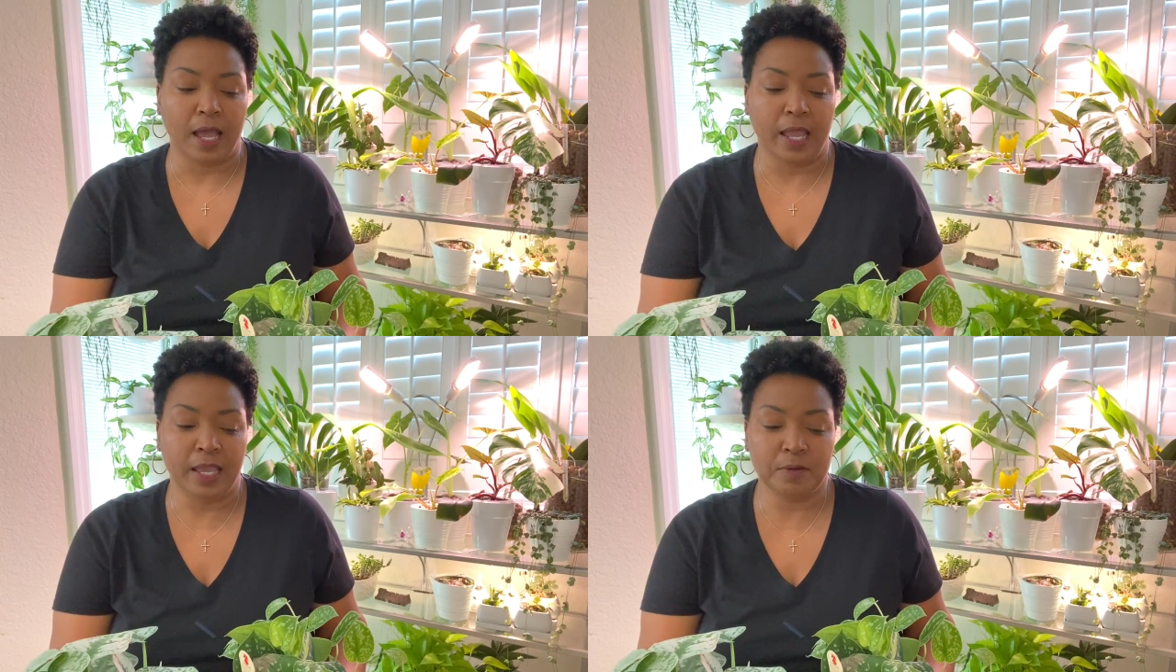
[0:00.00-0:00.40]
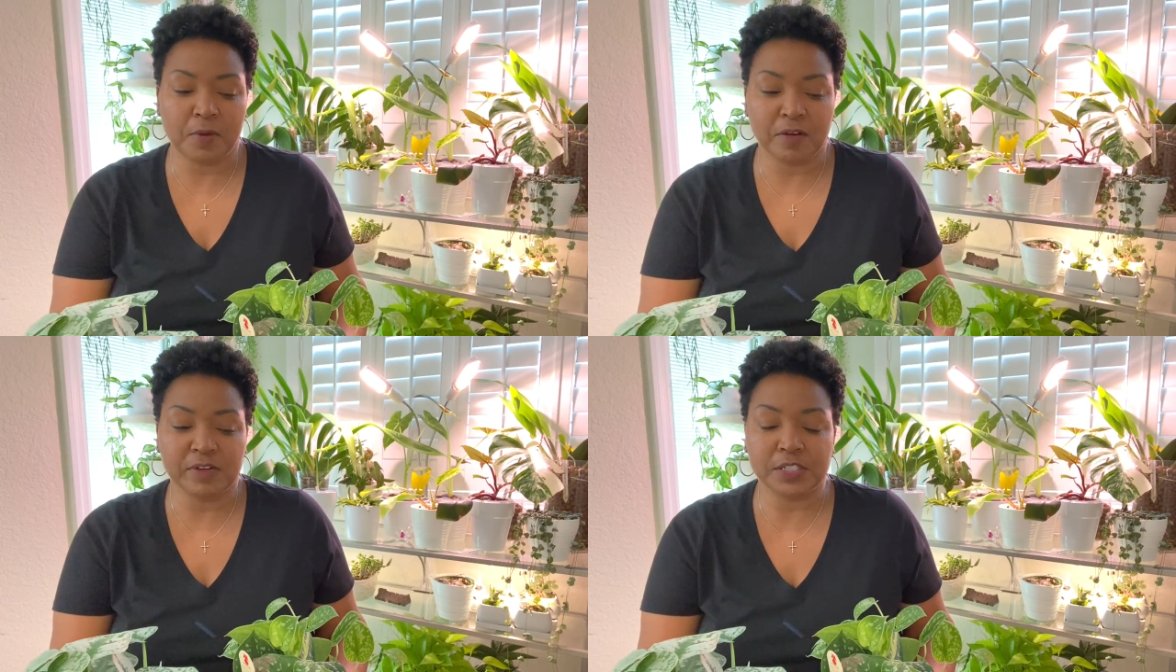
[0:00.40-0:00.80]
In
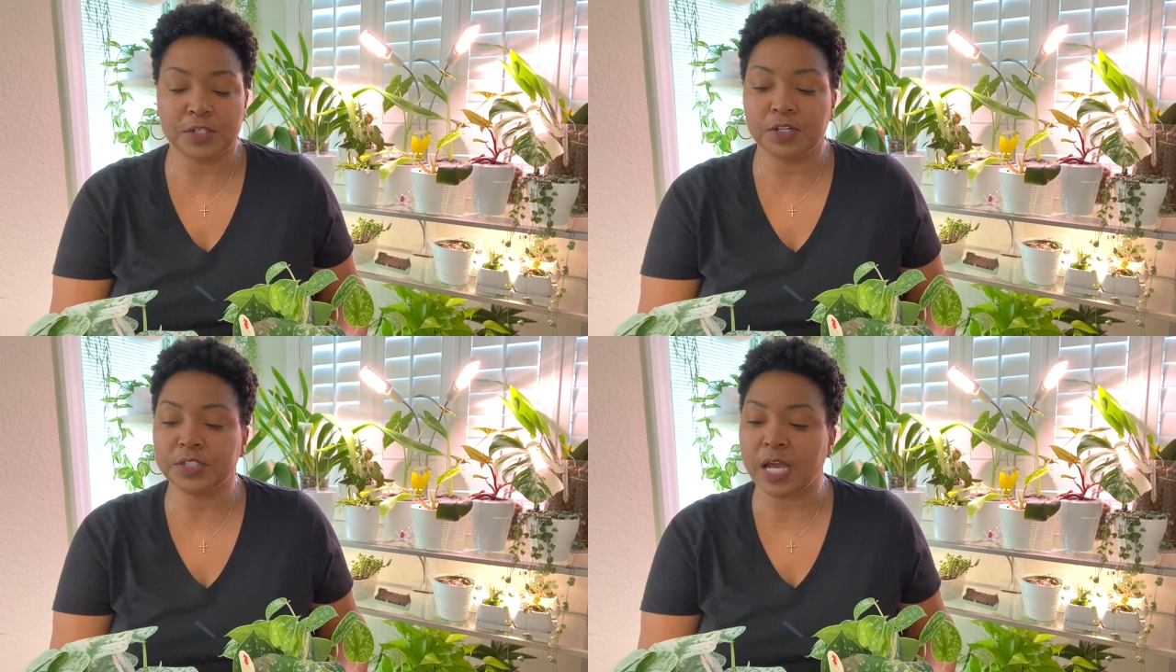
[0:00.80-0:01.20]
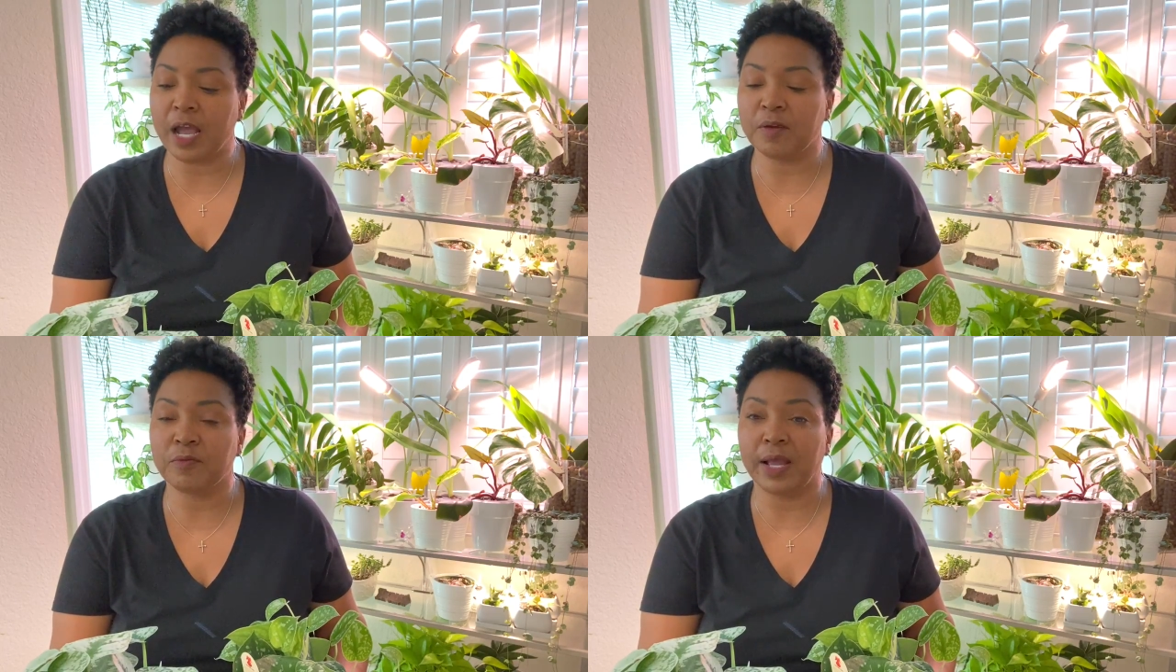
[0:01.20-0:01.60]
my research,
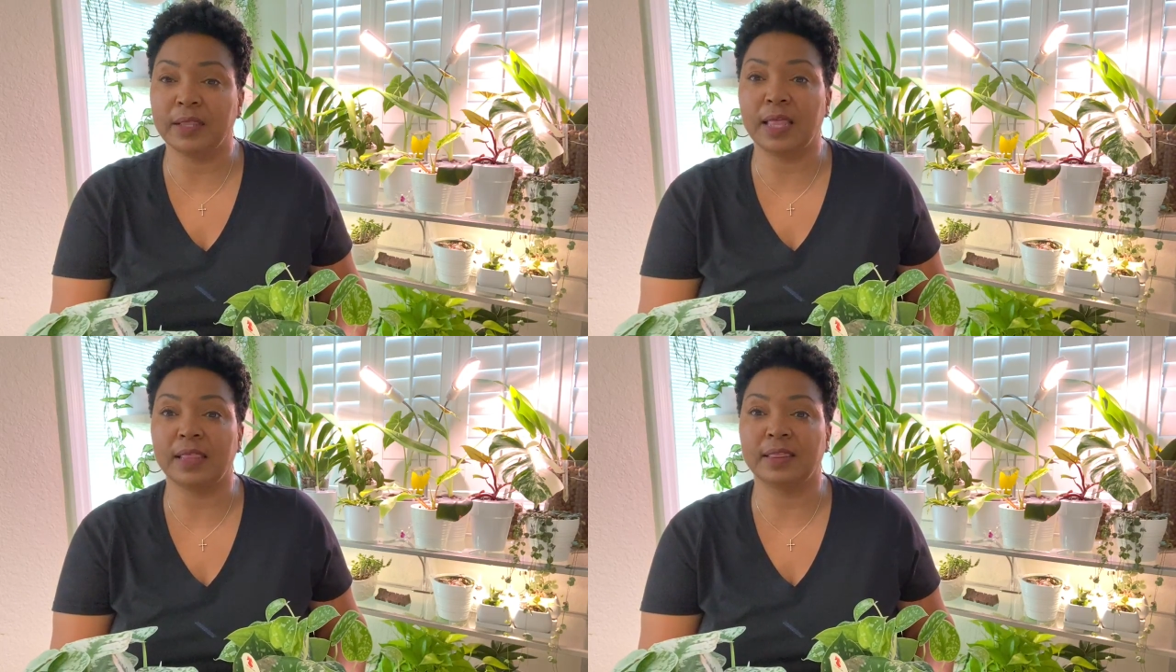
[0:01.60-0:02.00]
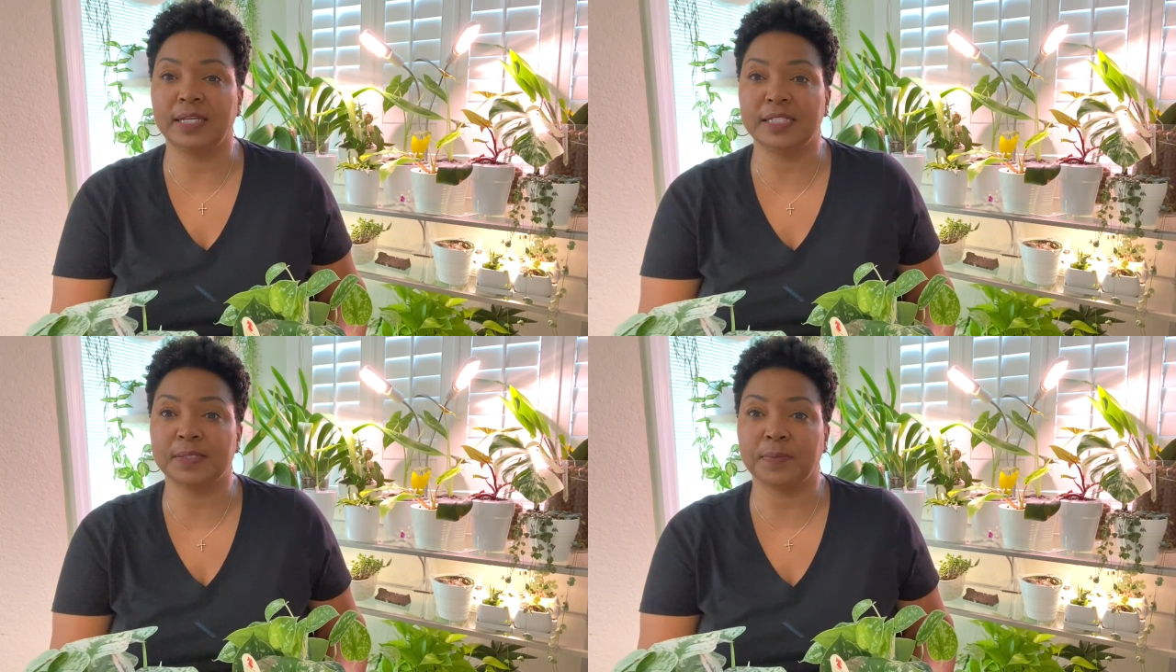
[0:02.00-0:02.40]
I read that
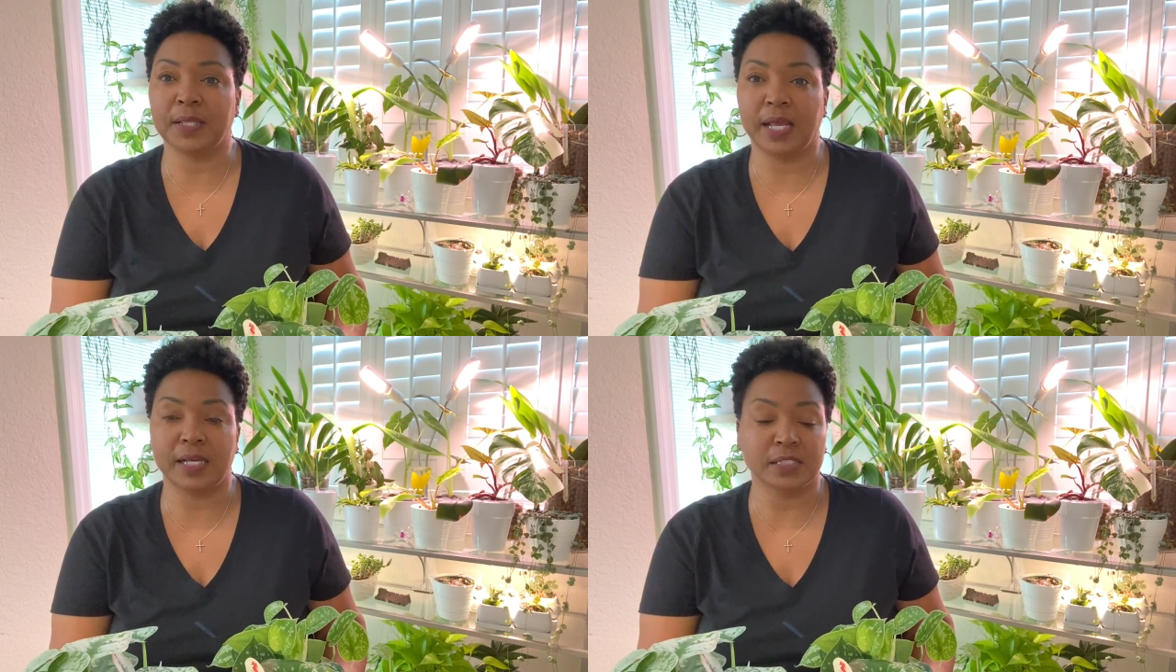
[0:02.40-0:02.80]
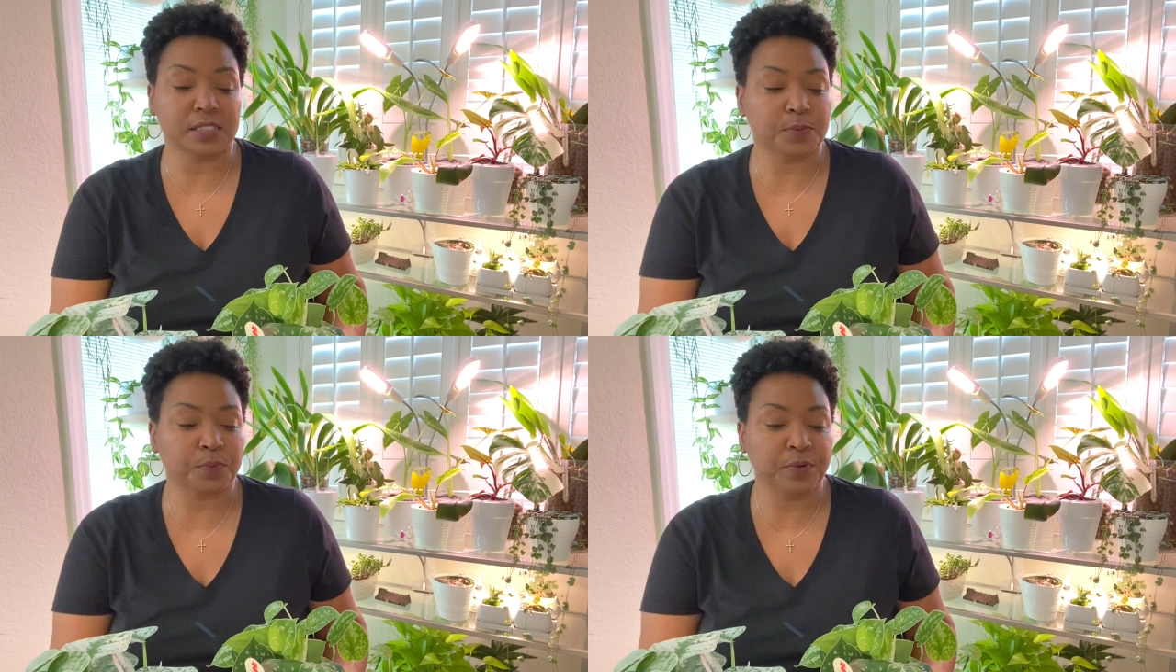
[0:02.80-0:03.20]
these
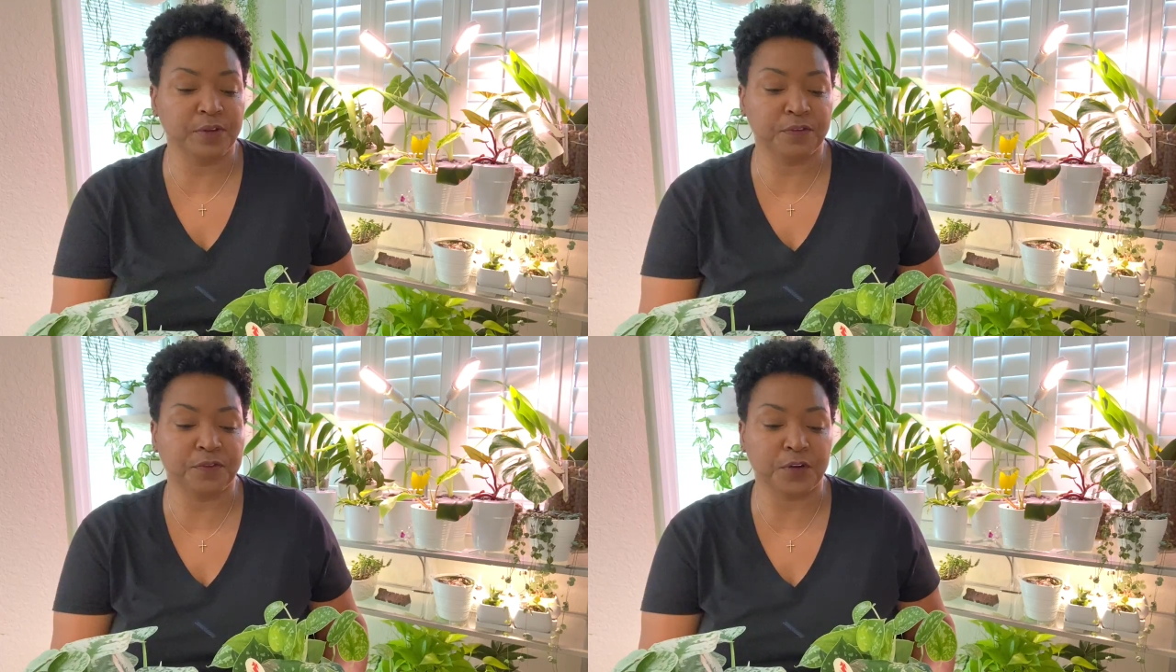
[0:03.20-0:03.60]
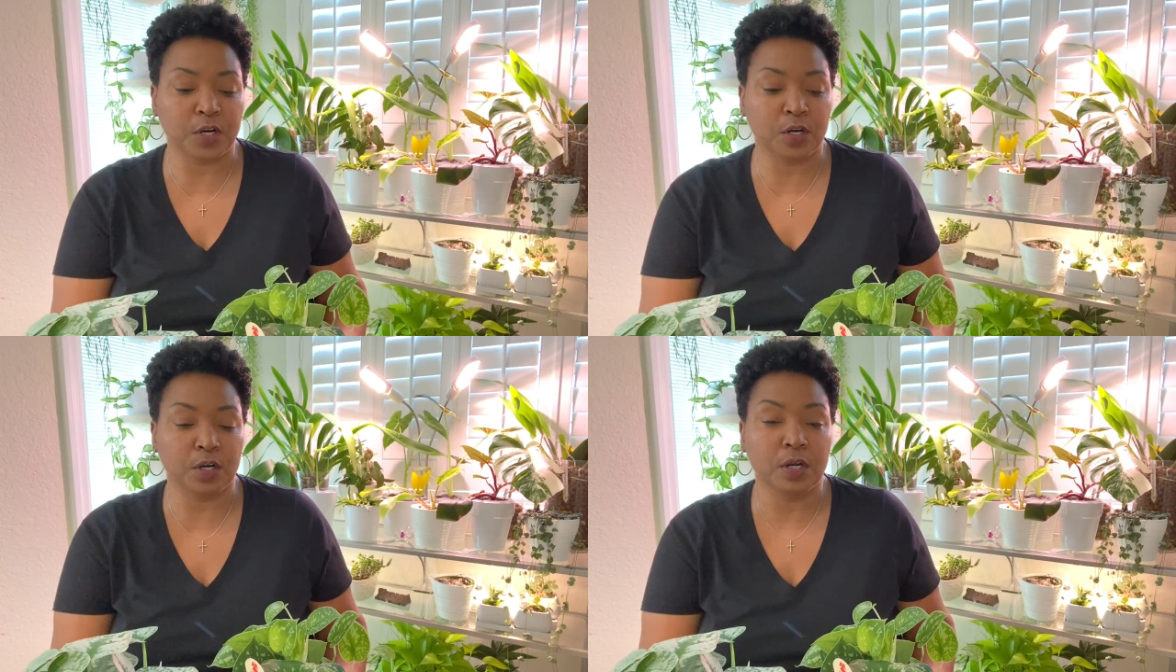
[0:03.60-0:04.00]
plants
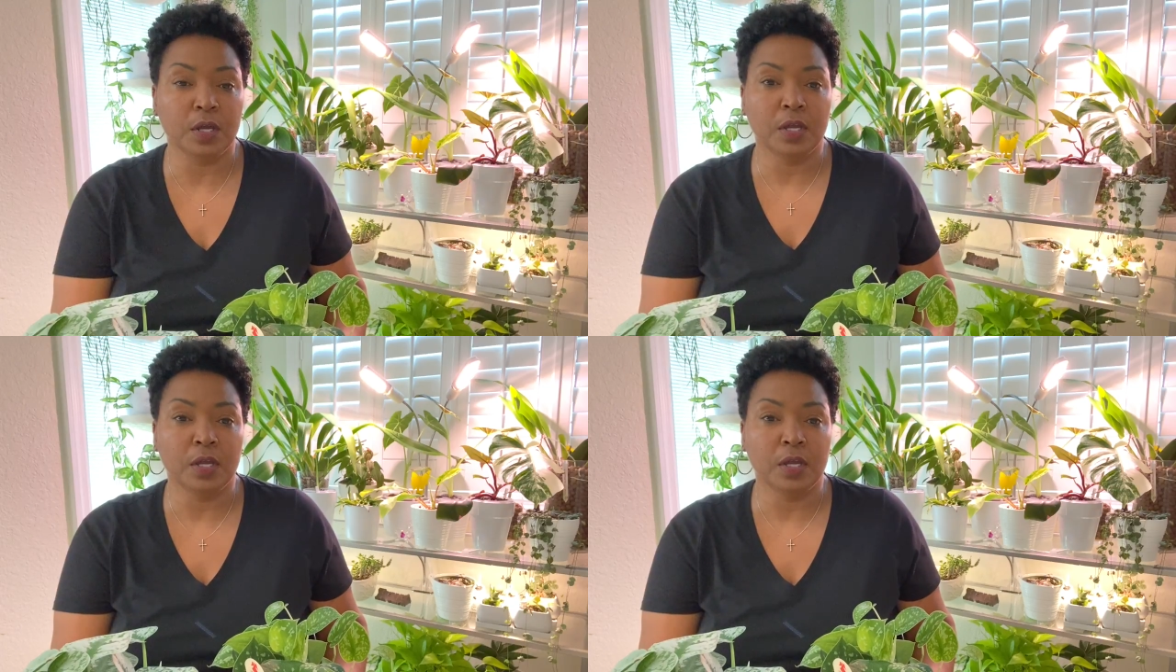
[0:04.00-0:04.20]
prefer